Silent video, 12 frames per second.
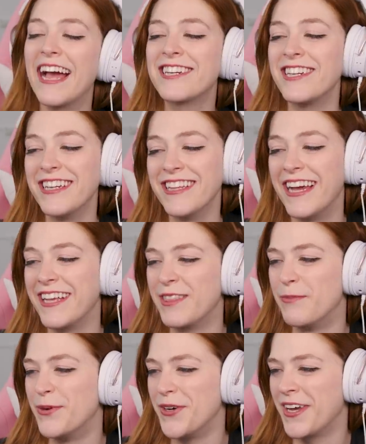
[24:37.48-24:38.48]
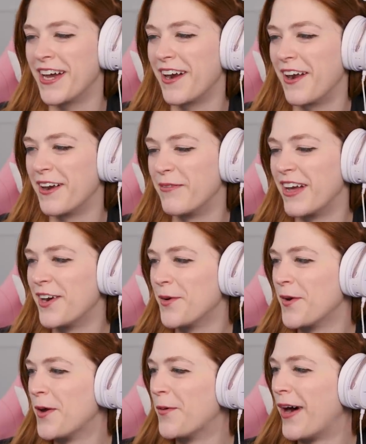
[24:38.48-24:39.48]
I actually like the bull cut on him. I
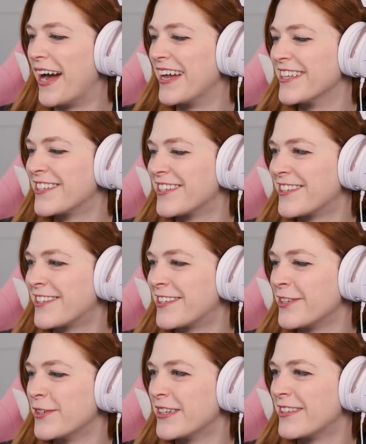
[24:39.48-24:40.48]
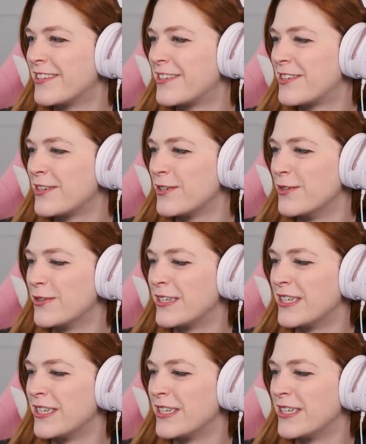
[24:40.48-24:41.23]
don't know why. It's just too, it's too